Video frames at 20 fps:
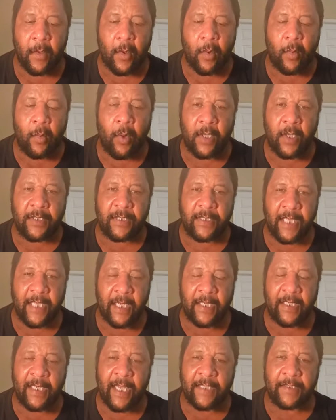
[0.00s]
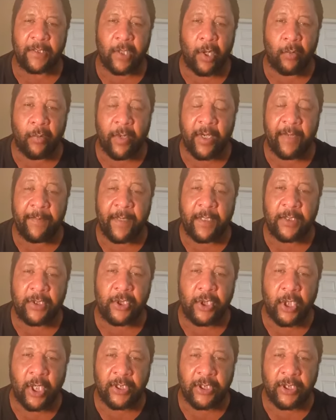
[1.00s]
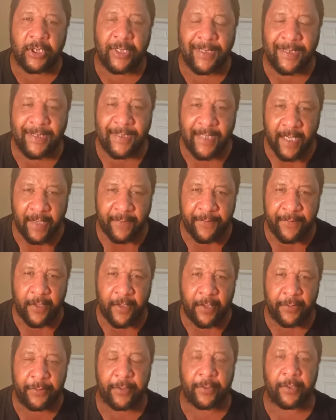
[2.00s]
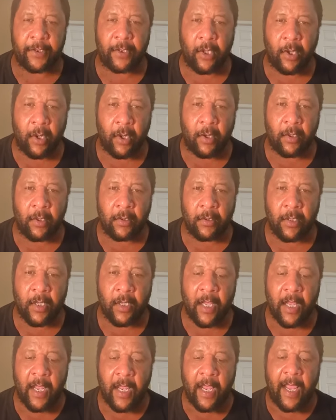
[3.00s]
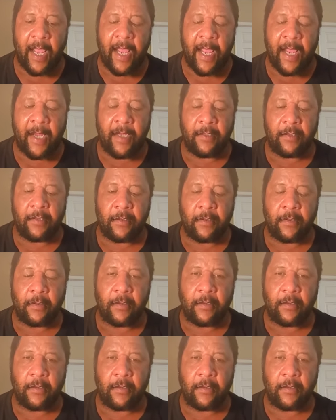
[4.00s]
where Satan has already been judged to death under the law. And